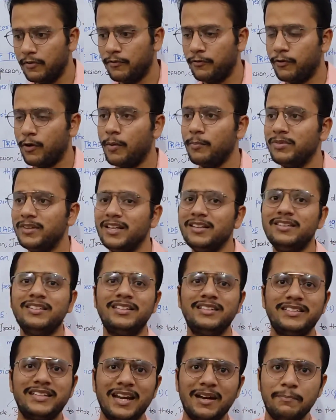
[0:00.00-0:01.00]
from
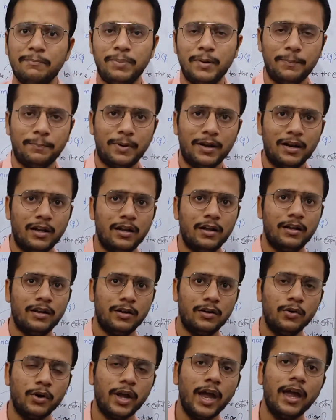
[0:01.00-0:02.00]
these 10 people,
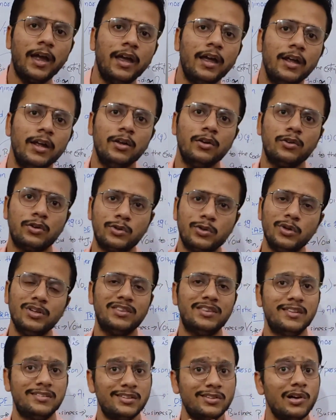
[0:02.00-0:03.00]
okay, so
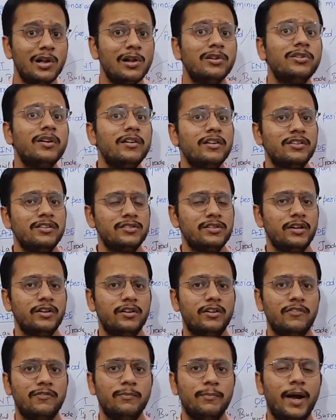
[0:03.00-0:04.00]
this is also a restraint
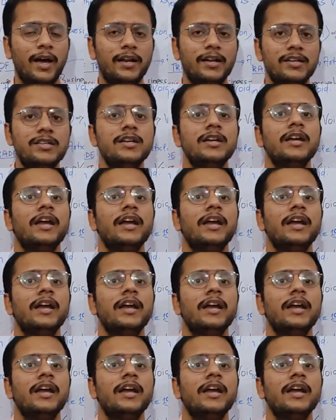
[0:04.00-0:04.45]
of marriage.